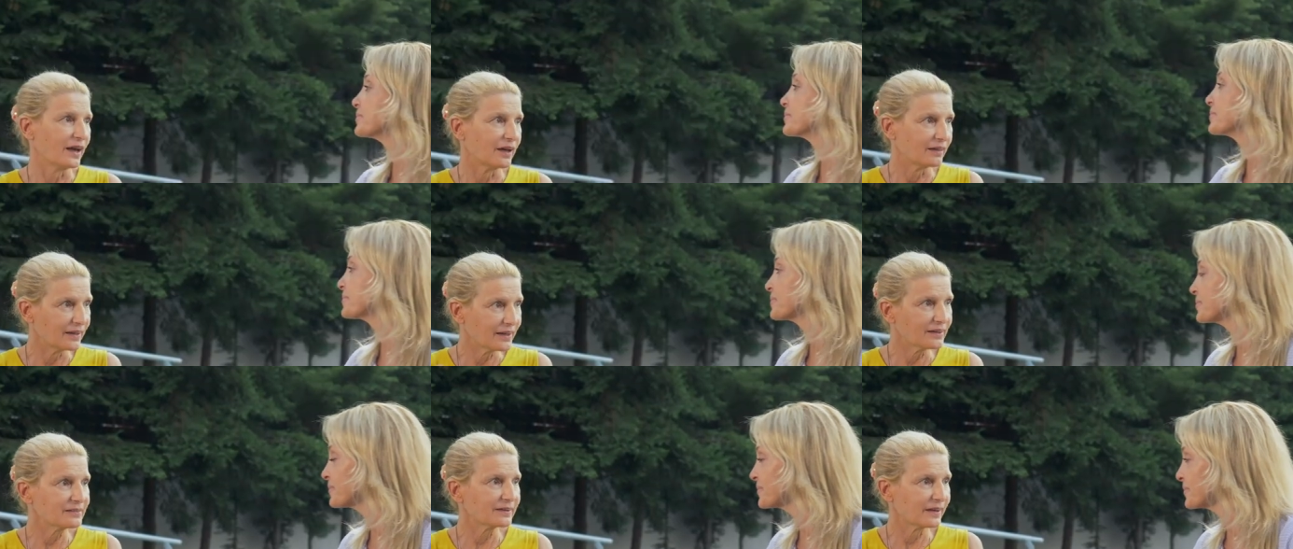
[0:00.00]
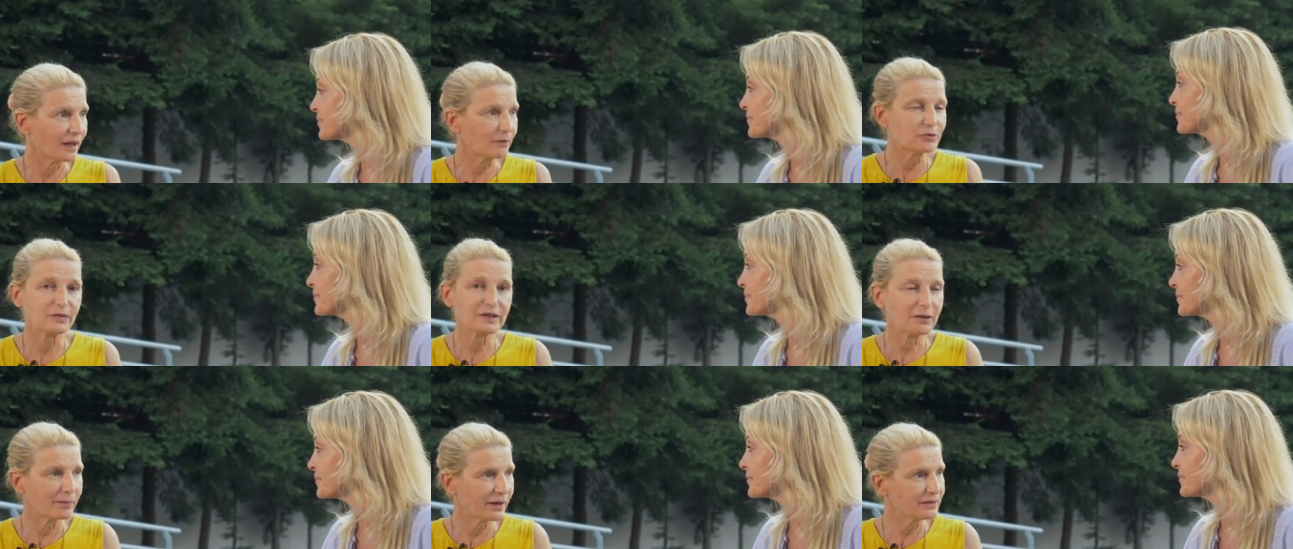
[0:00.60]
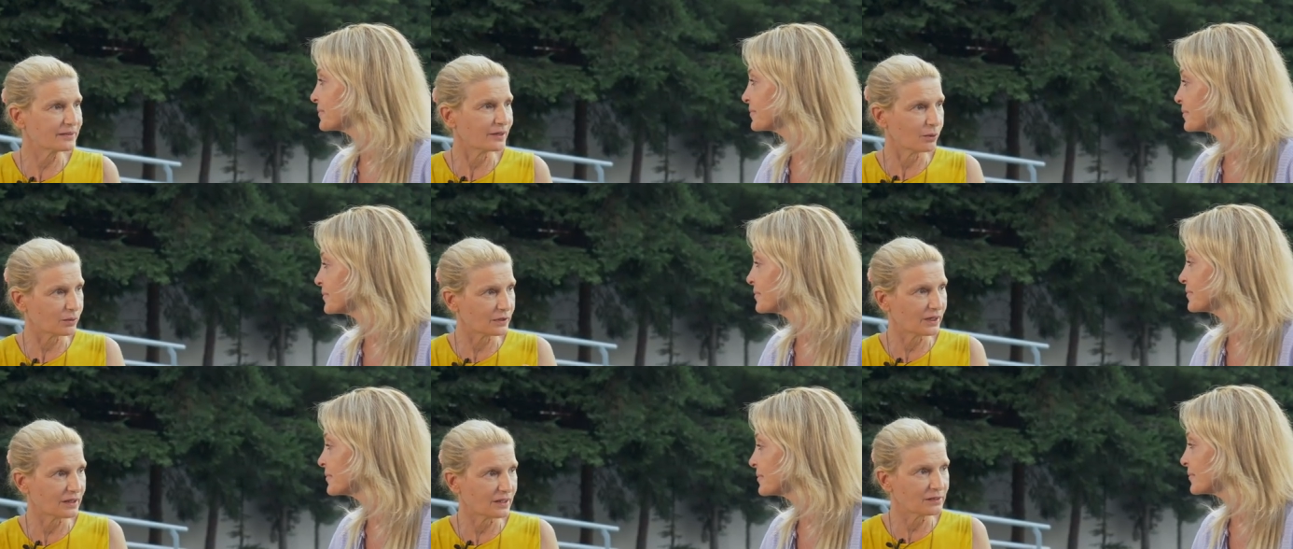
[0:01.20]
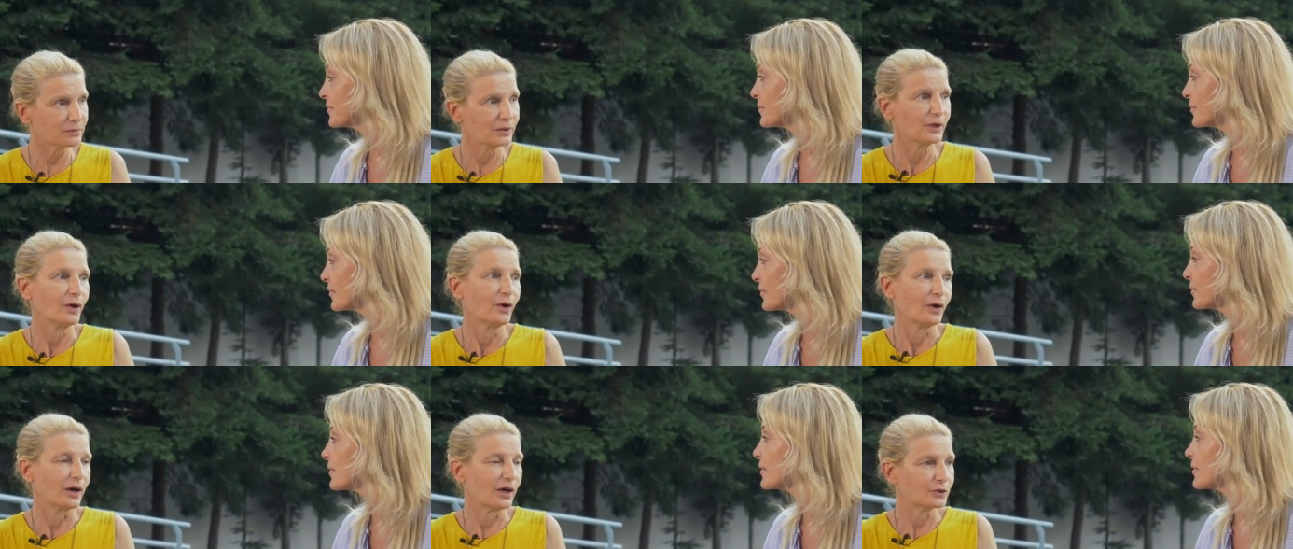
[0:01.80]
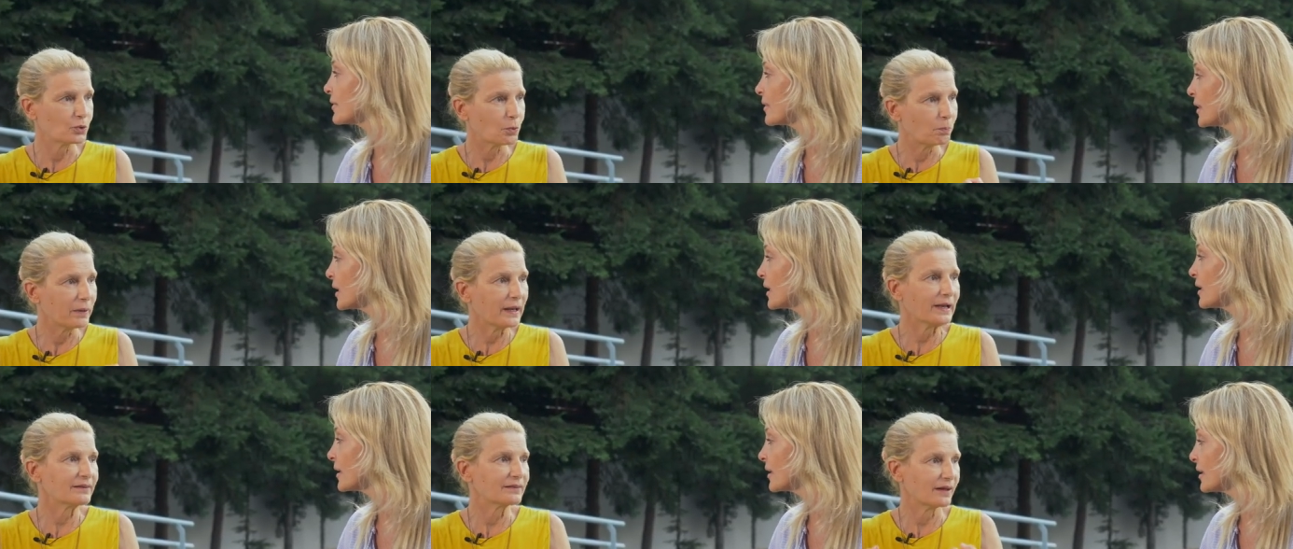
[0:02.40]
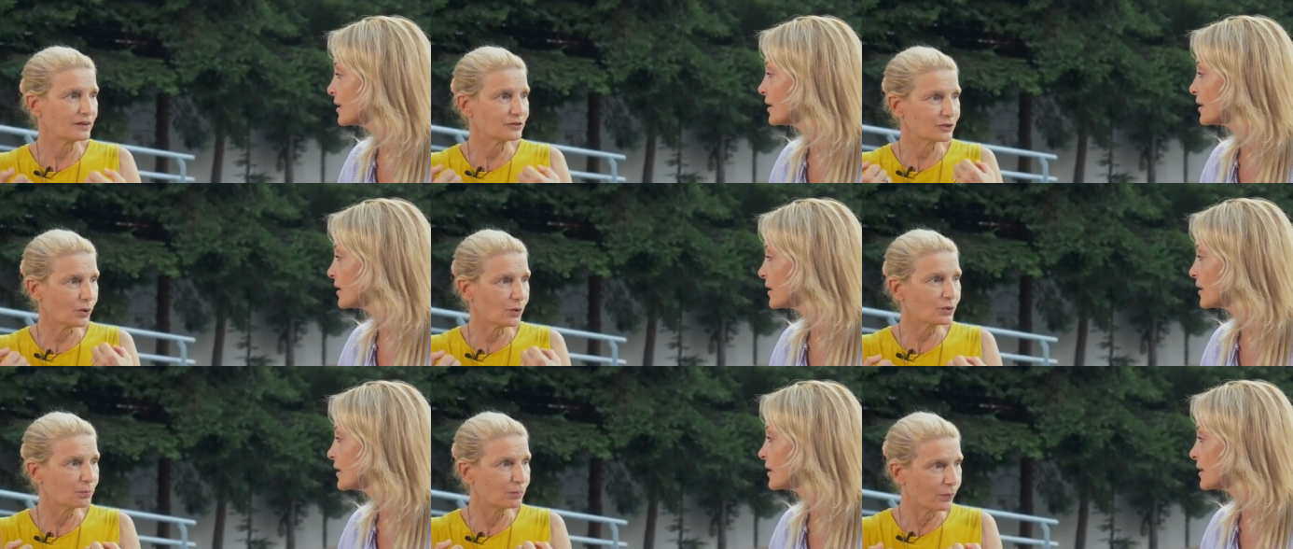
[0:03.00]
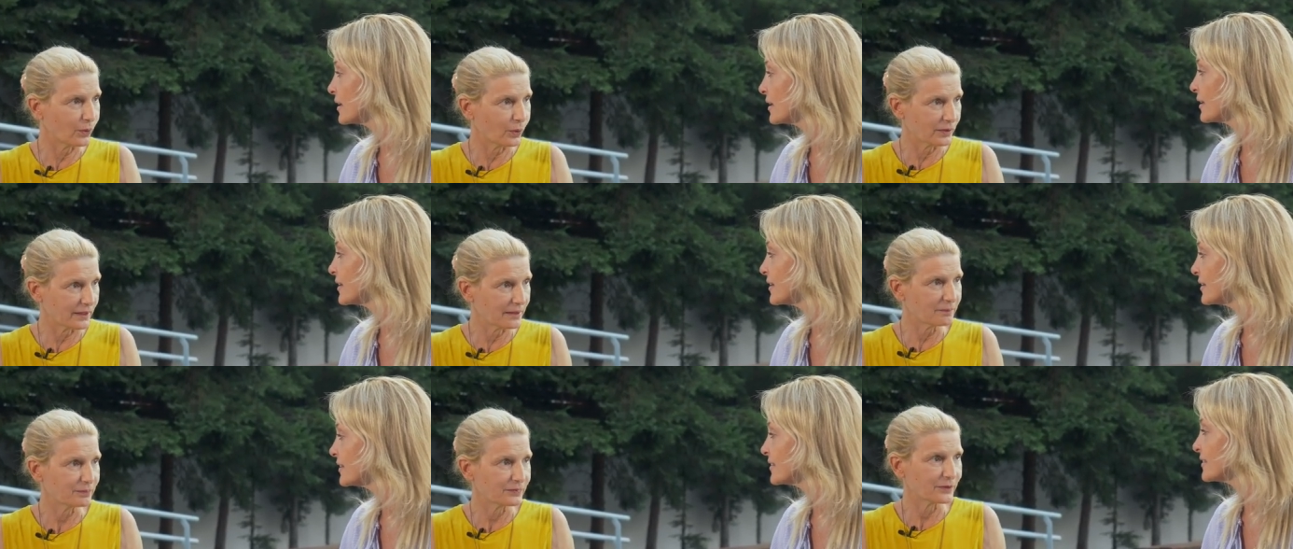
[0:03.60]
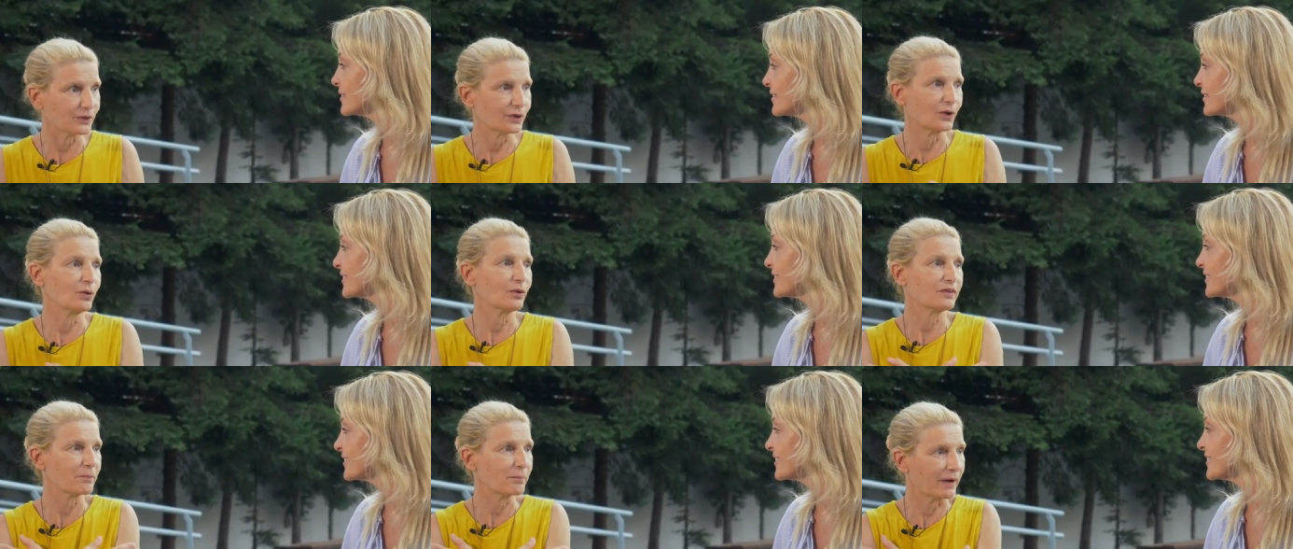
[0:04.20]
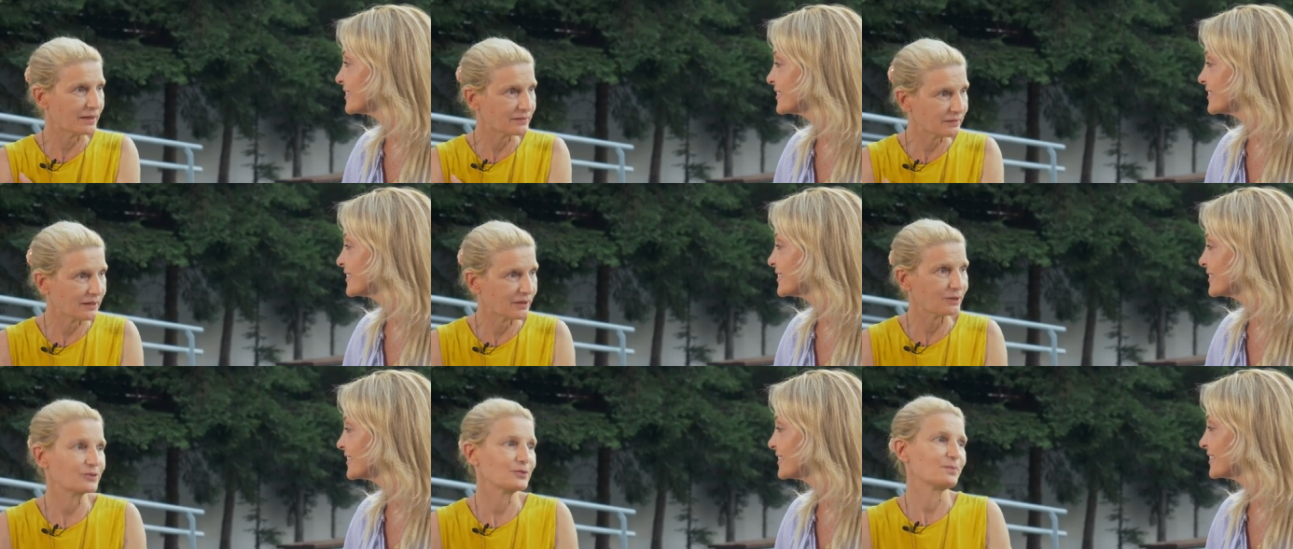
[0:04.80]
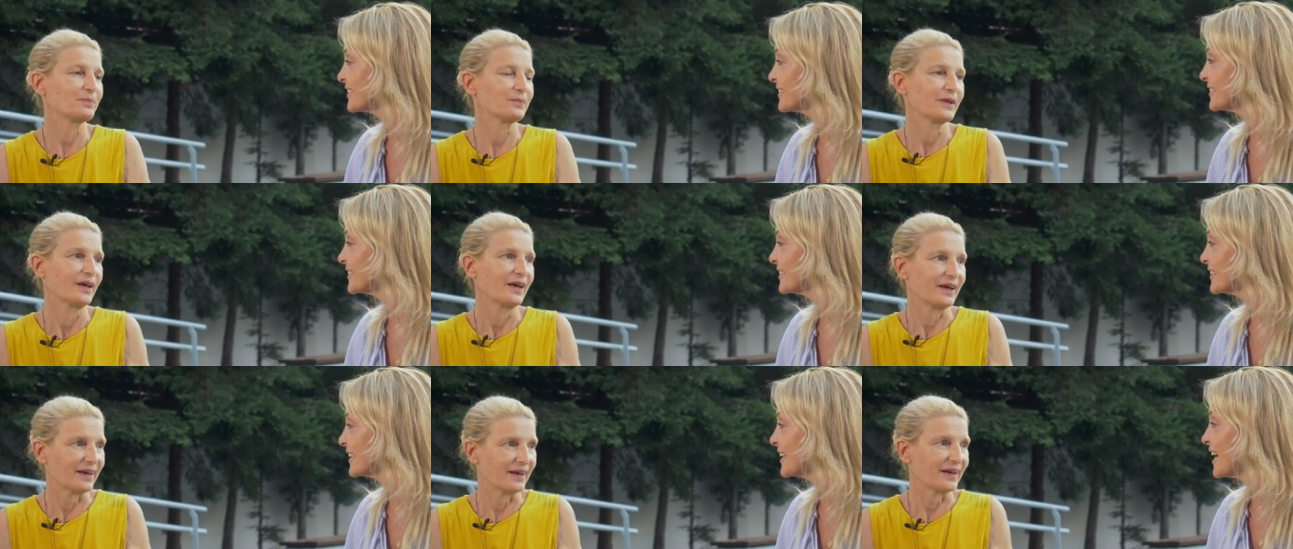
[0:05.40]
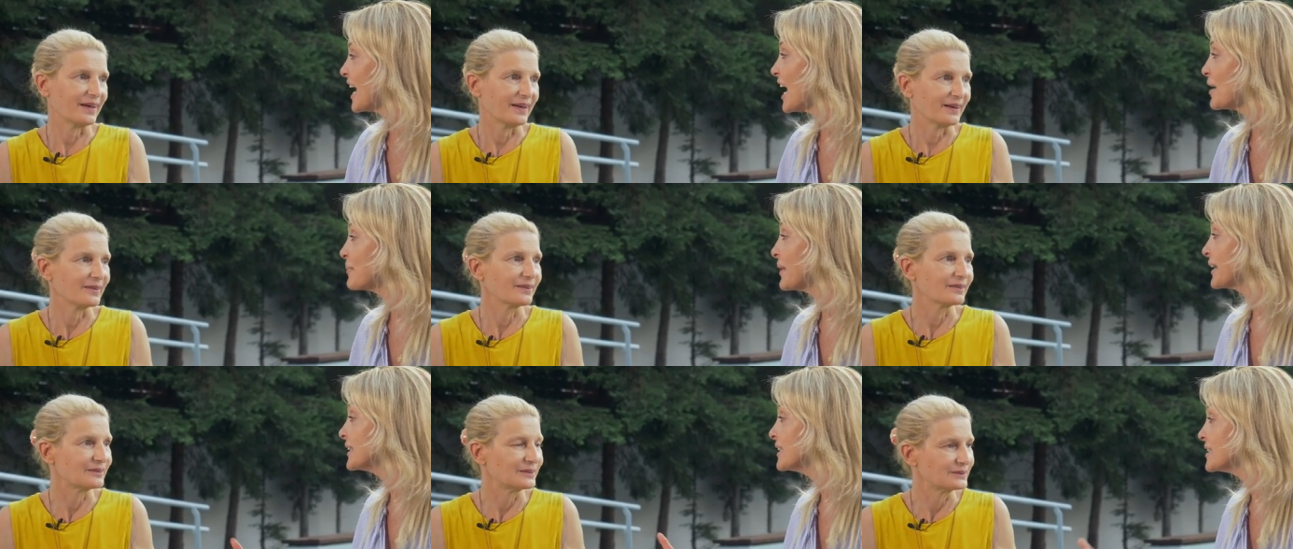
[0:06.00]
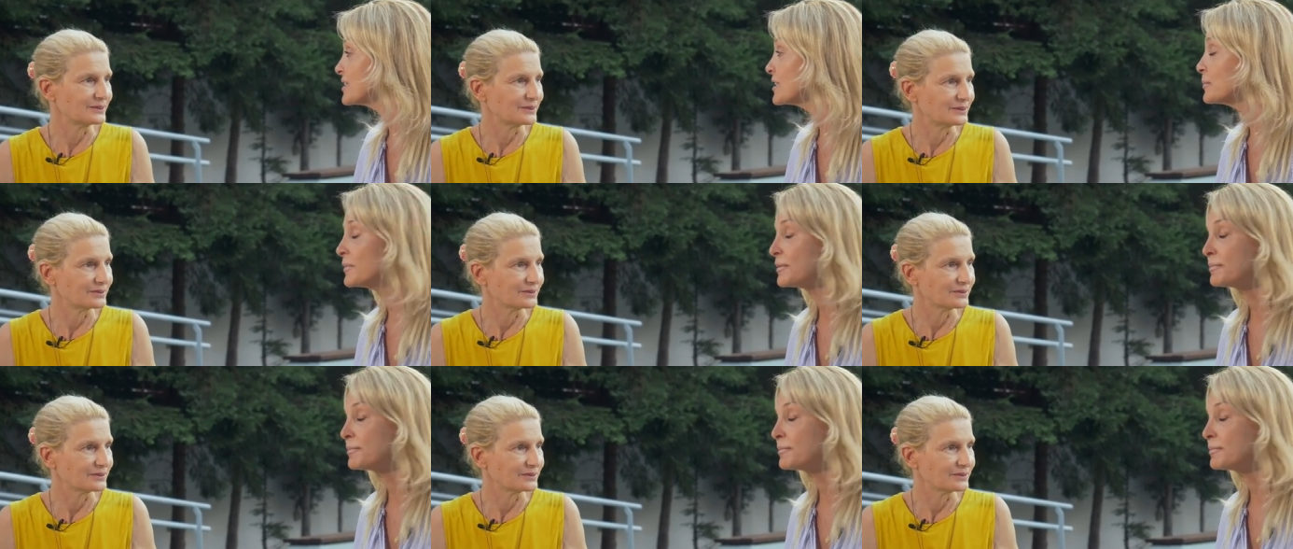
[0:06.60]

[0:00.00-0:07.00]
Speaker 1: And this helps very much the organism uh, to build a strong body, you know, the muscles. Uh, and magnesium,